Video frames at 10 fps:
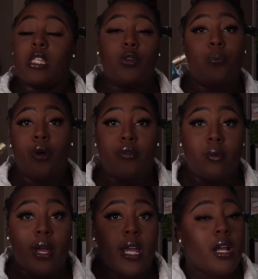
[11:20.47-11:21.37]
little
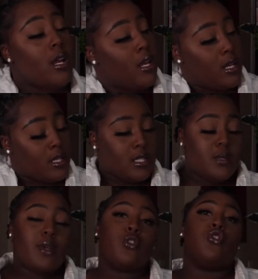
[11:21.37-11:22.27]
perfume right here
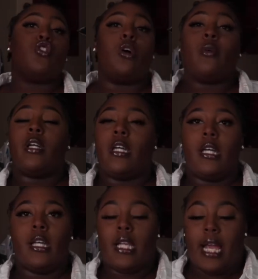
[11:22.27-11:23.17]
smells so
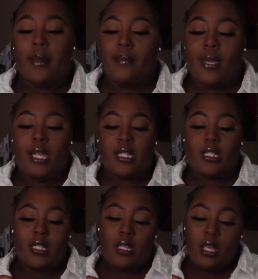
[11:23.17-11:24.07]
good, like
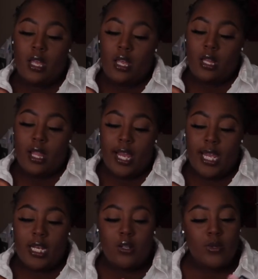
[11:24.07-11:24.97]
mixed.
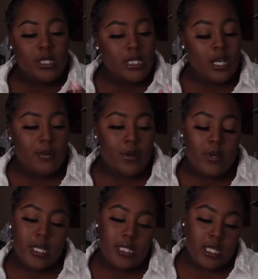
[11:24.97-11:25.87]
Like, it don't really tell me
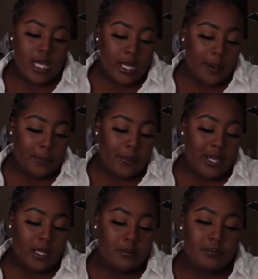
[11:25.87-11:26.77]
what is in it, but